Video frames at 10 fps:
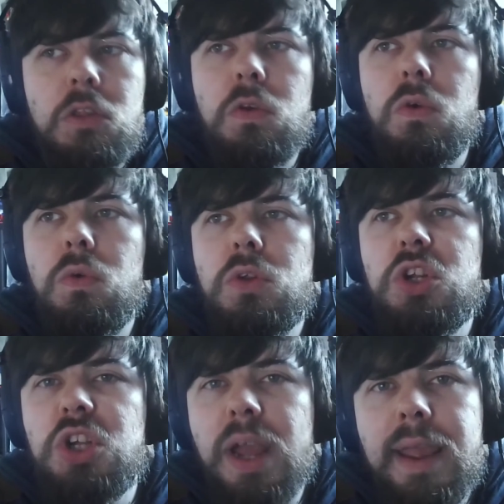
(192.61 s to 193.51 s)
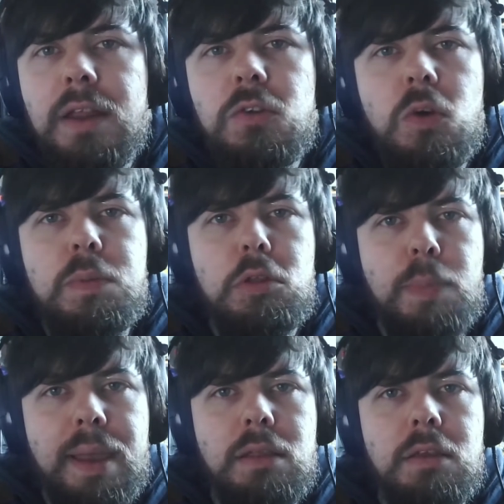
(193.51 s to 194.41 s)
to change your
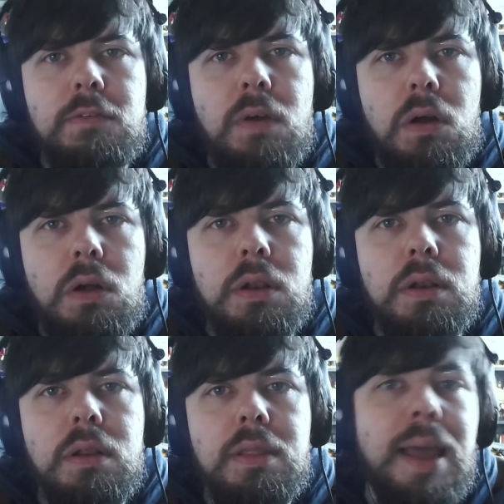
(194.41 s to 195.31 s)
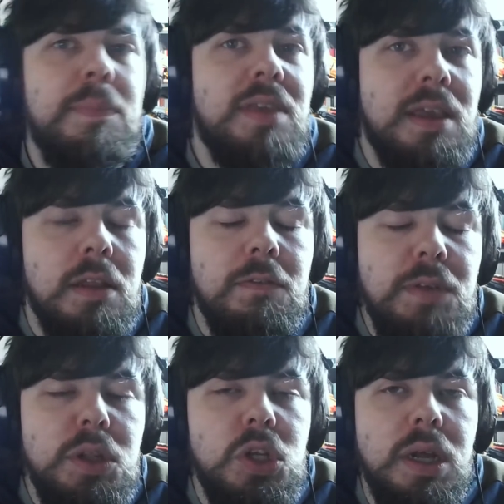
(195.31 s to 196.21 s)
perspective on that particular
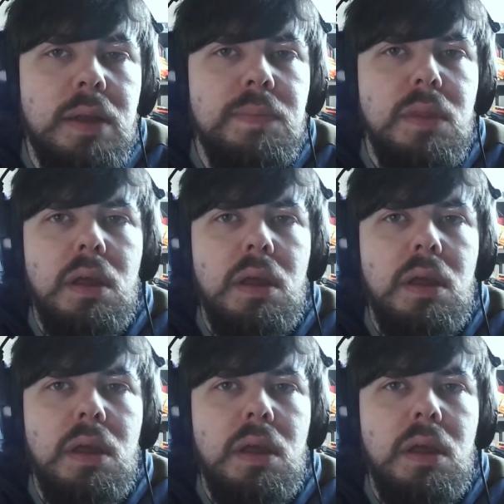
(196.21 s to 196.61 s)
feature